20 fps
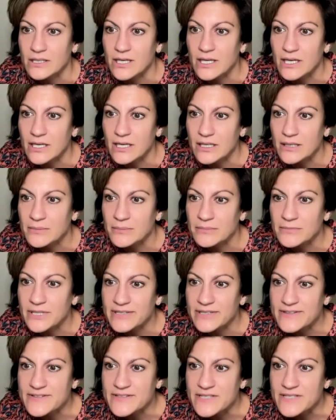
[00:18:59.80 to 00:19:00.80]

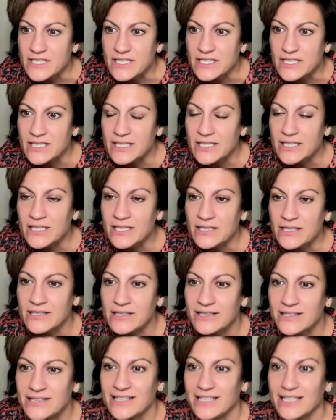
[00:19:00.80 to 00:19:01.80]
Let's see.
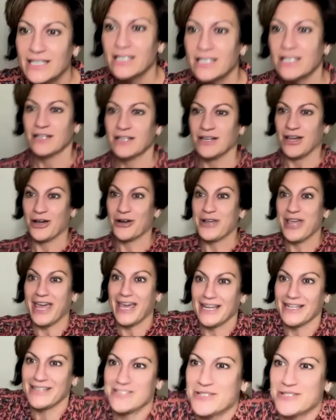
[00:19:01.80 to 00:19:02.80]

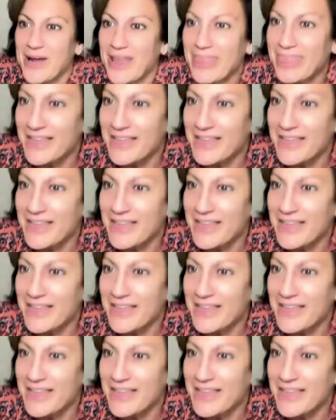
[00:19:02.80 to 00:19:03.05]
Okay, so I